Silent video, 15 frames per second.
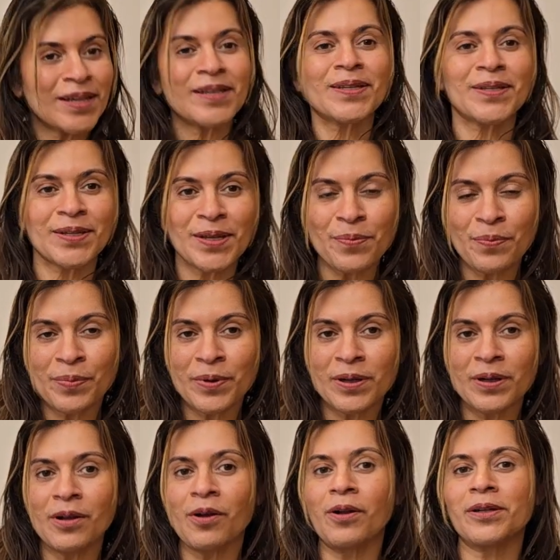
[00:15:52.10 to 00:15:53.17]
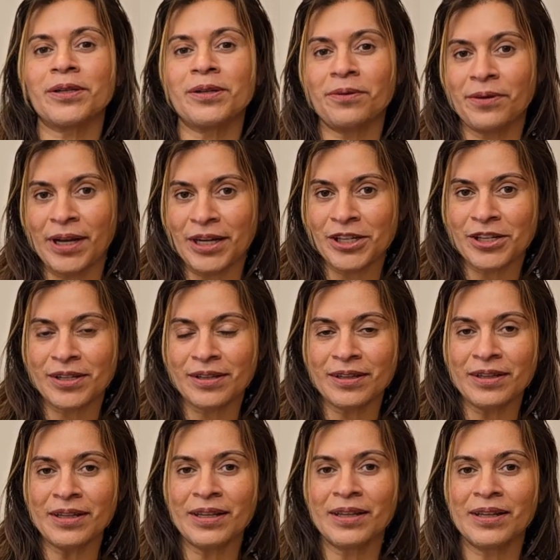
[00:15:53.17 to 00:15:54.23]
simple
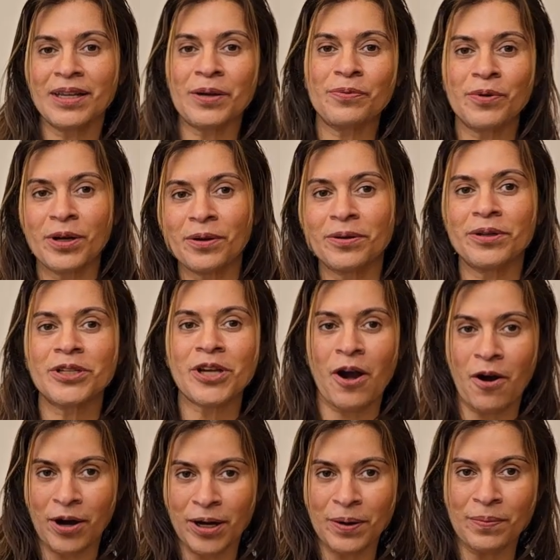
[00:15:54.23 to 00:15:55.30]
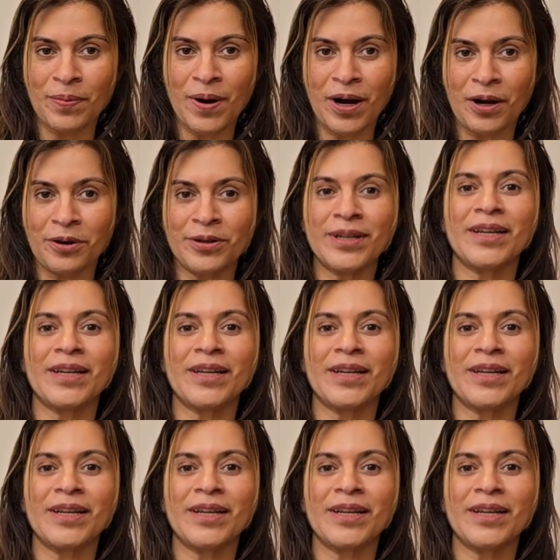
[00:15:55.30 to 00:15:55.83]
alteration that we're going to talk about